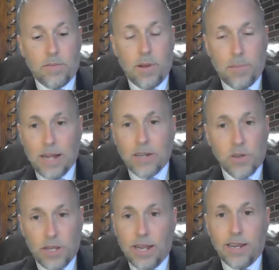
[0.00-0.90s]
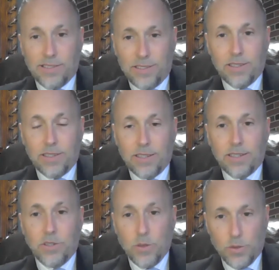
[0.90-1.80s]
my mantra again is
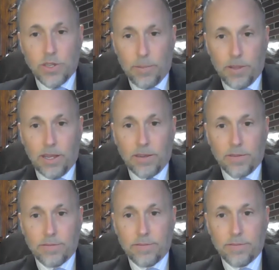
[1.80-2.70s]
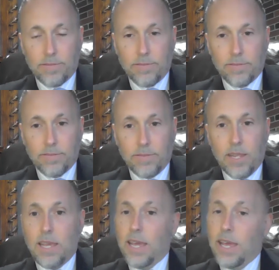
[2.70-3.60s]
do something.
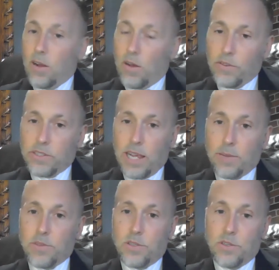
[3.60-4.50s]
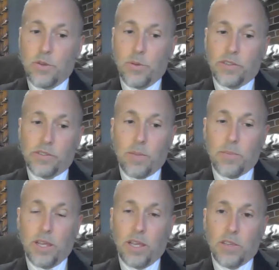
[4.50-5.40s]
And oftentimes doing
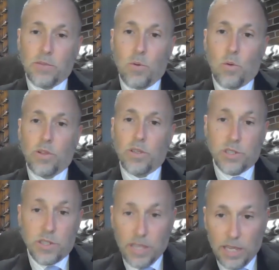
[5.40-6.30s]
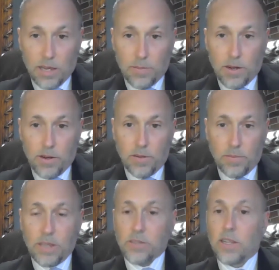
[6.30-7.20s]
something is more than just thinking about it,
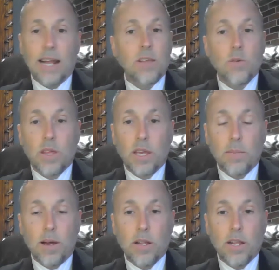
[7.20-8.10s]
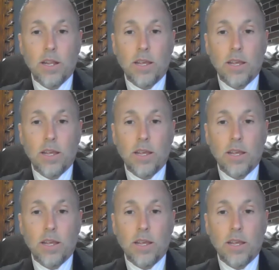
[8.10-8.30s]
because a lot of you think about it.